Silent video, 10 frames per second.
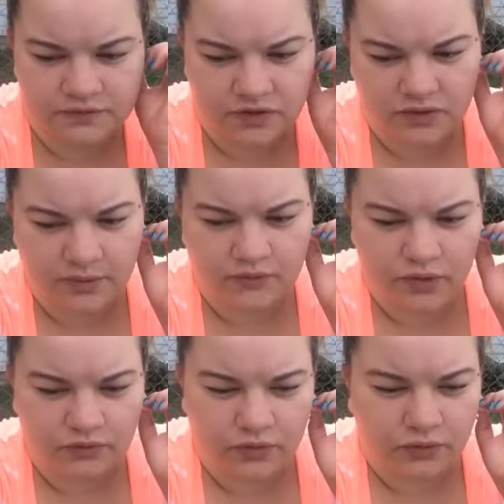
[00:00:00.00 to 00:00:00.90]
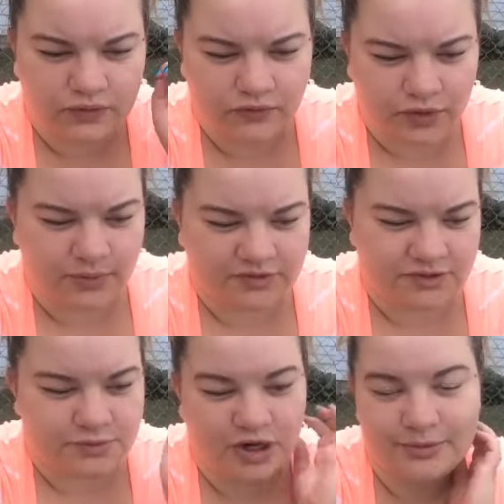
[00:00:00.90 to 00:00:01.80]
and only, one, only 41
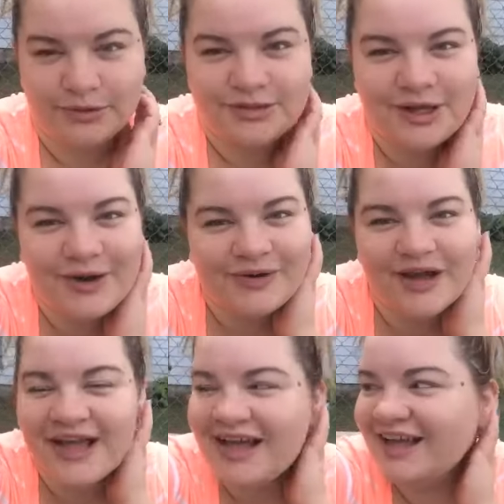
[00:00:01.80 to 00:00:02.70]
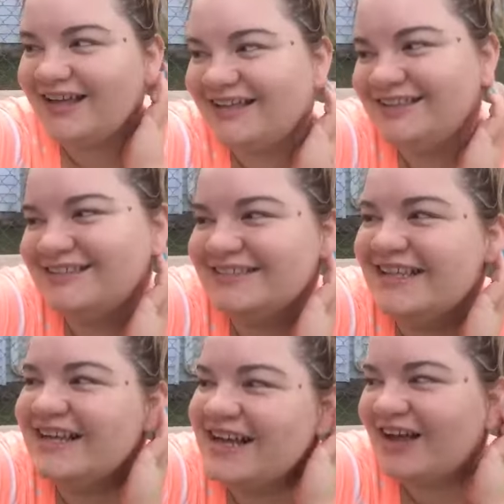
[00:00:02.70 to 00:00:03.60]
subscribers. So
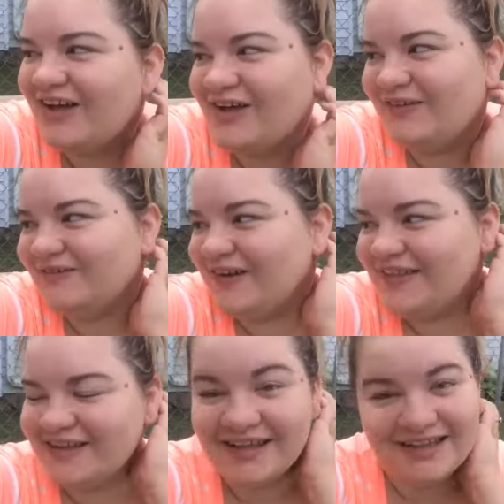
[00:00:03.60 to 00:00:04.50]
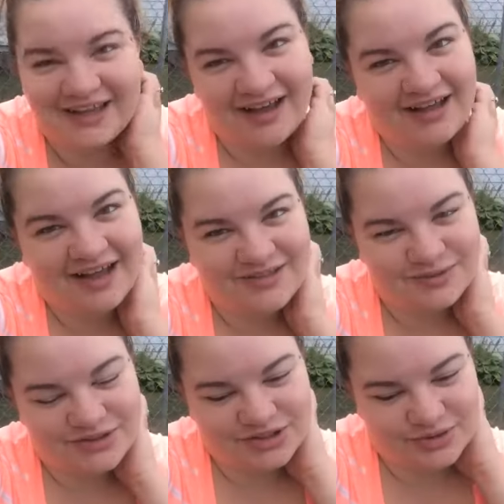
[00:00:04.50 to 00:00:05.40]
um, I think, yeah, it has
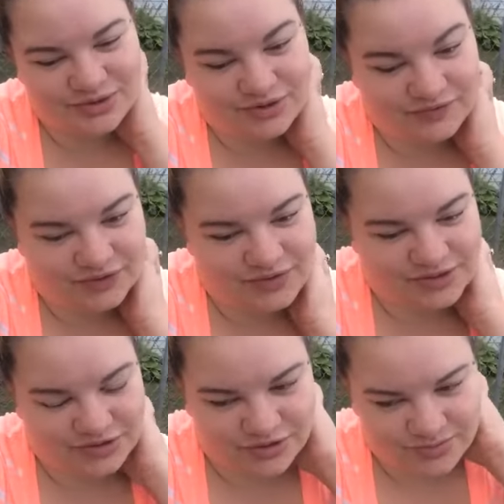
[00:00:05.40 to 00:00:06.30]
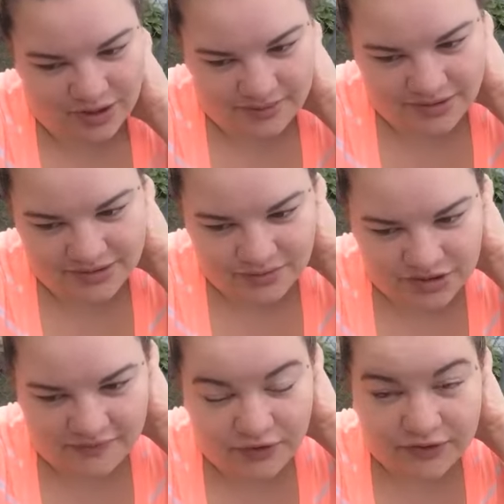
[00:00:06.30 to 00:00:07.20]
more to do with your views than your subscribers,
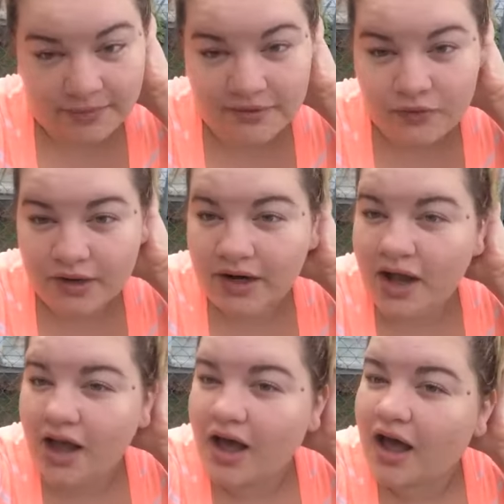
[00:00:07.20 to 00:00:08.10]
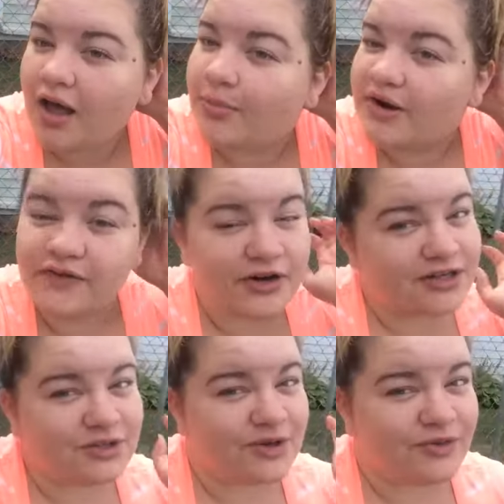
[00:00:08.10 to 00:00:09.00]
which I've heard that before. Um, but I figured
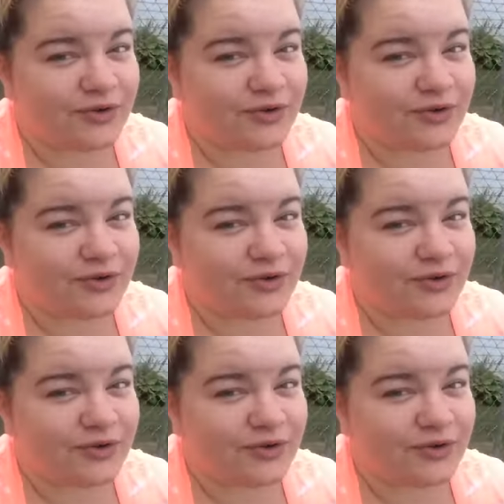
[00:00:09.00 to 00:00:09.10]
I'd just go ahead and